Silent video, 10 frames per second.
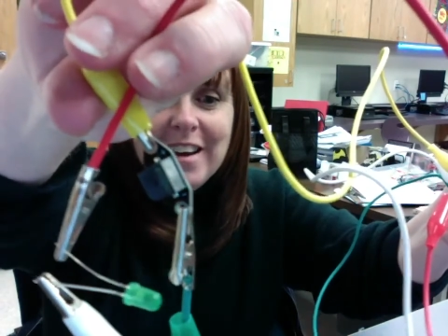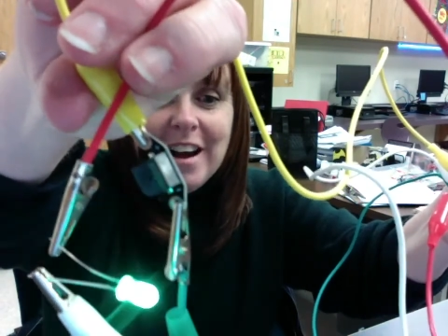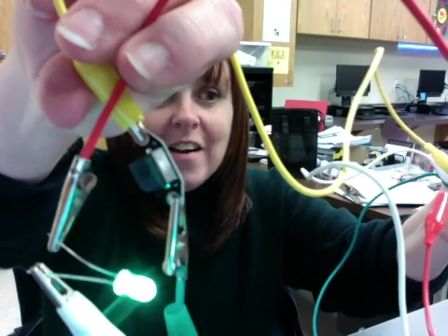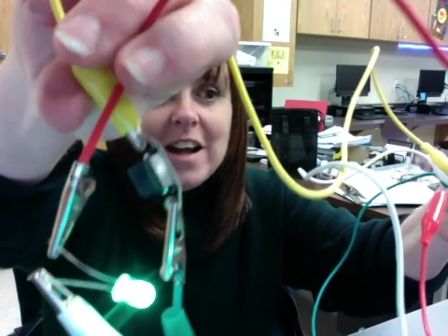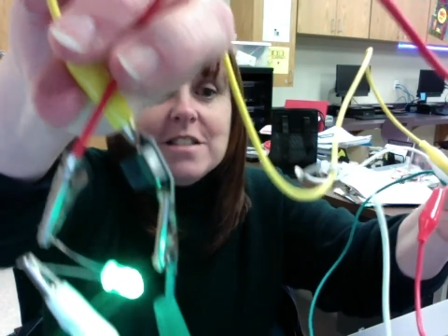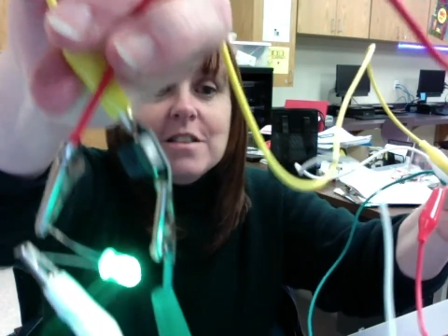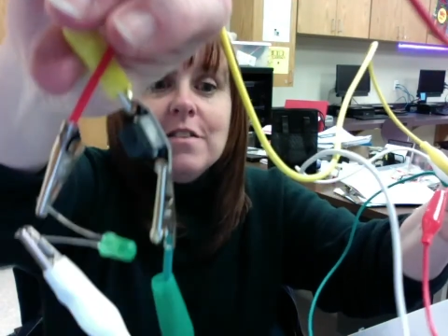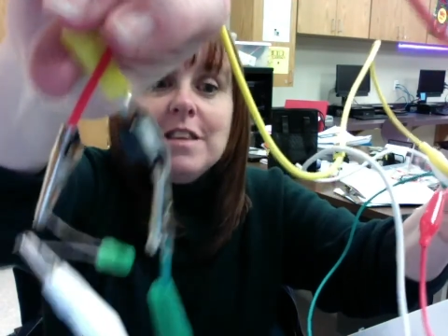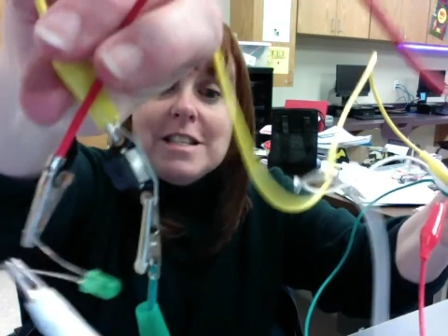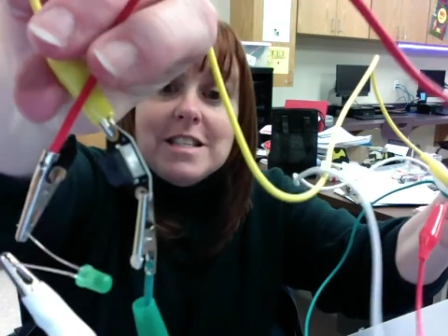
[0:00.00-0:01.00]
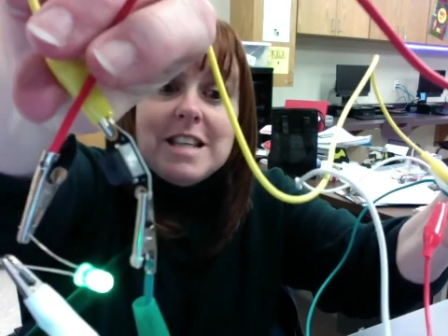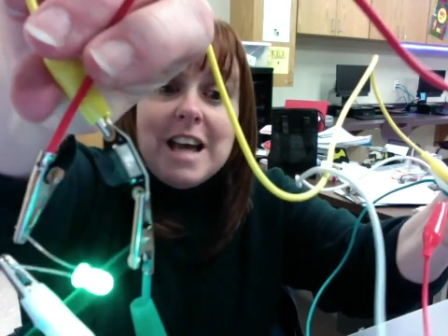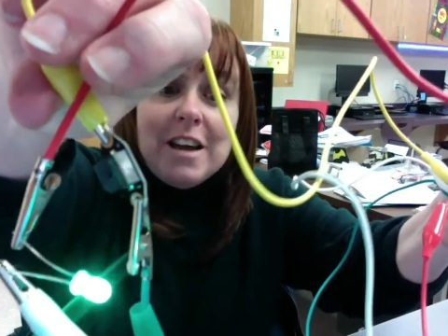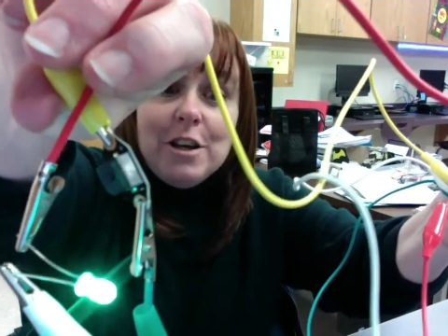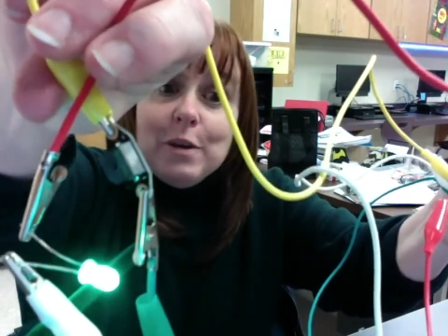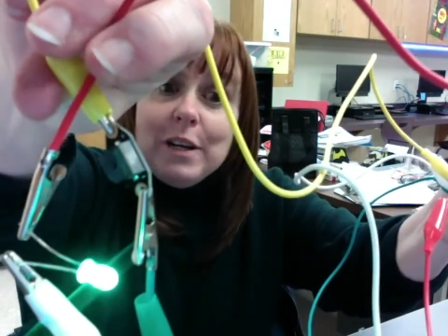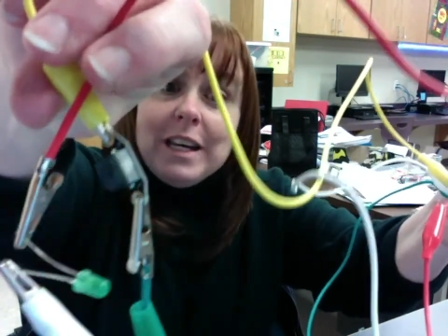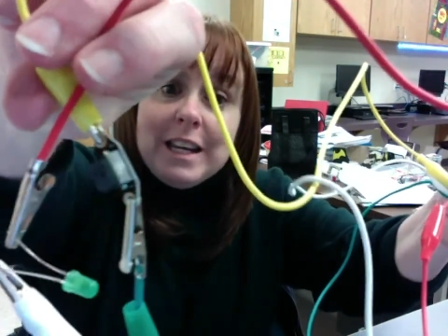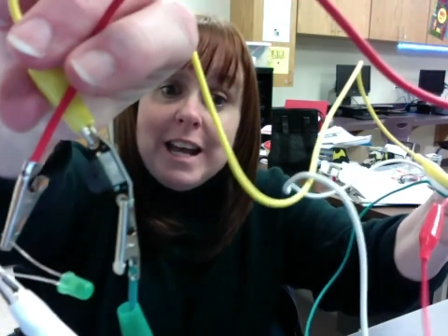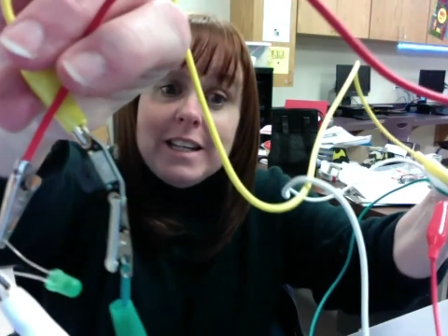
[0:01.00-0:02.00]
All right, so this is how you would
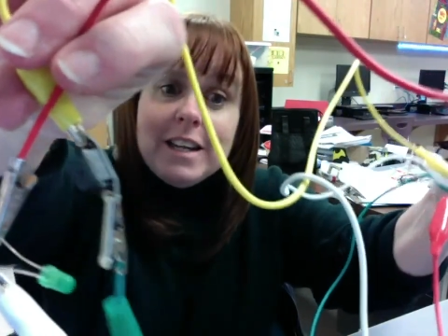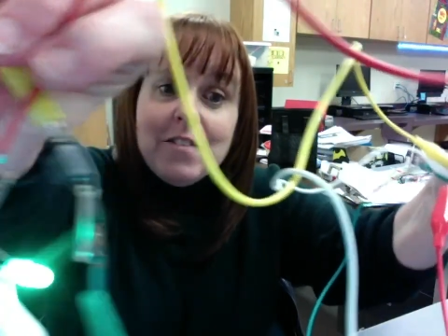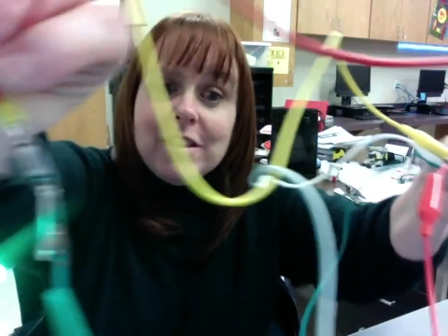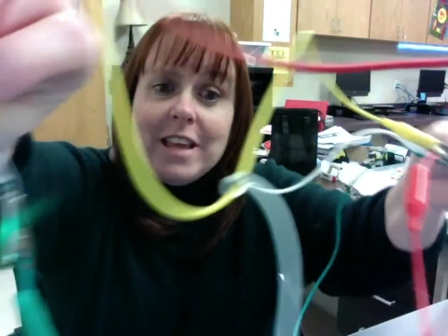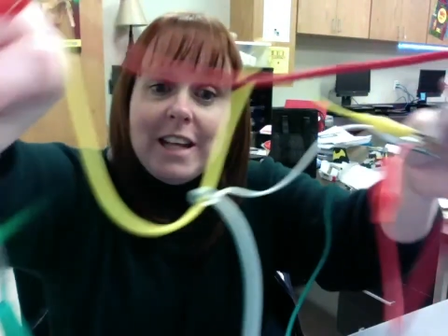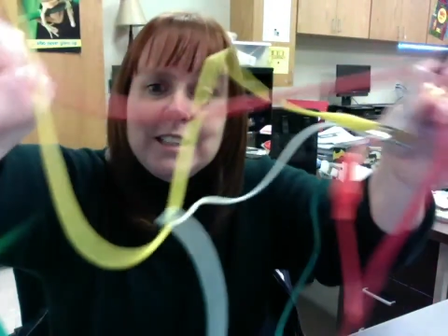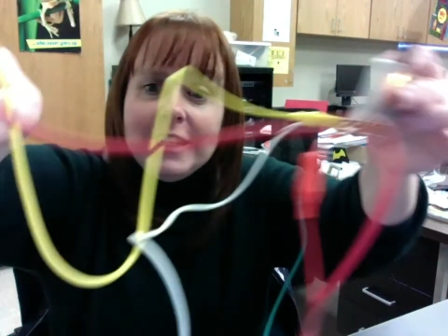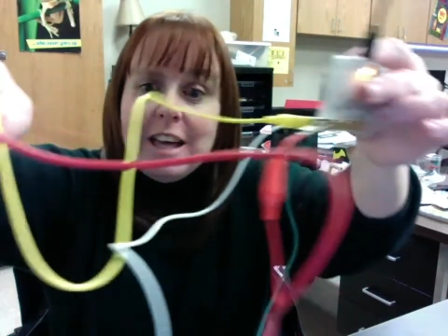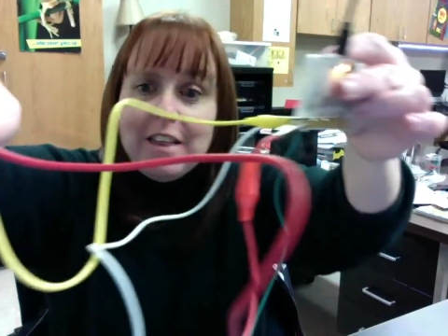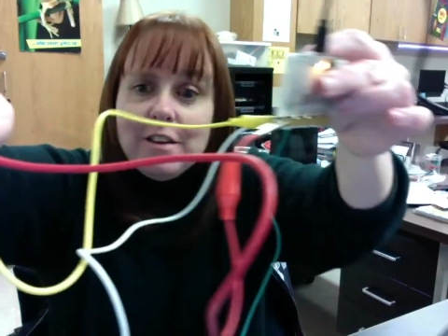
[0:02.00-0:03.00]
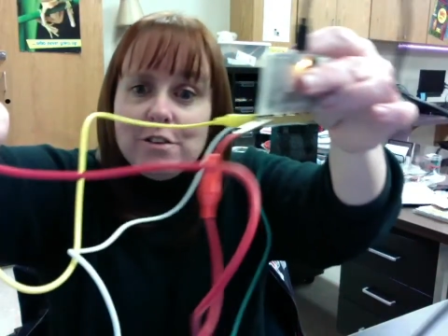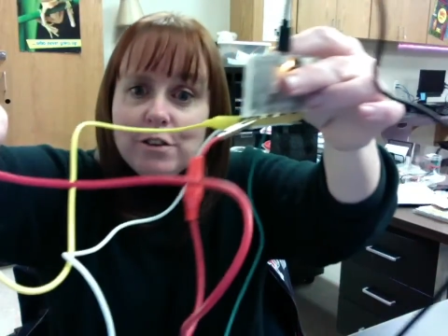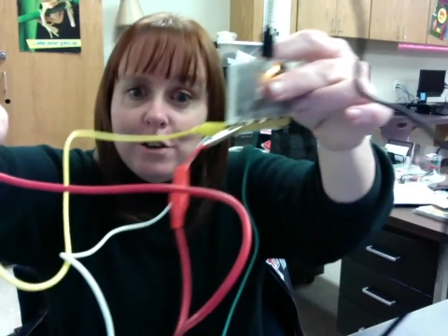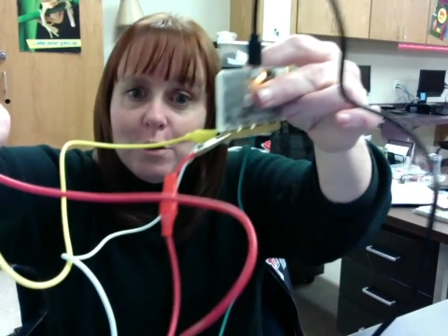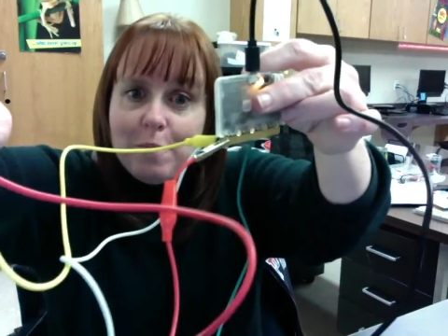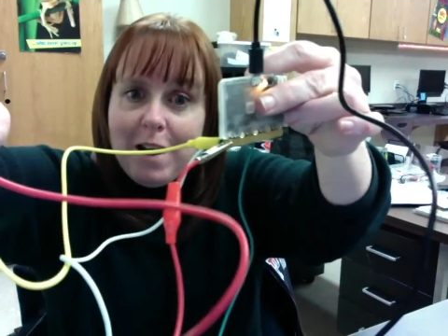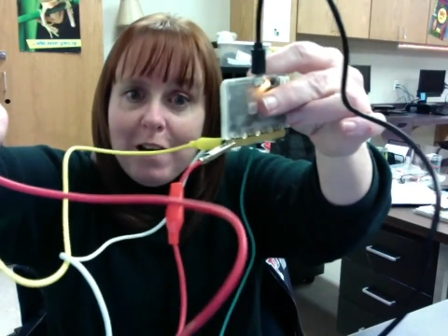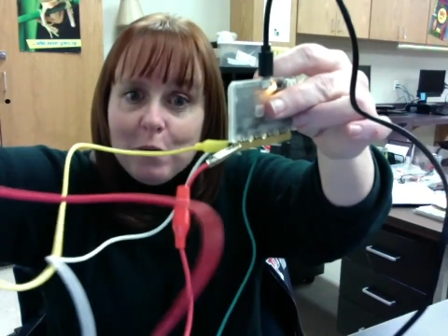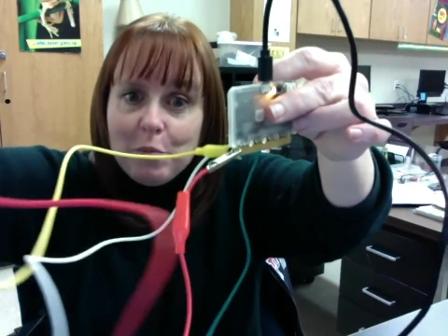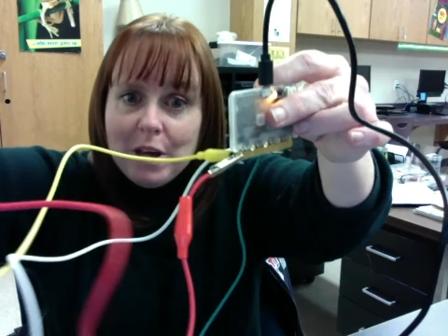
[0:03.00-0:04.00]
connect everything together to your
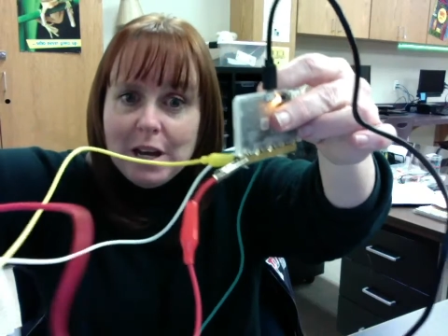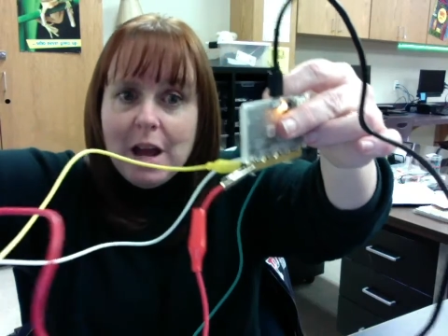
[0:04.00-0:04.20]
microbit.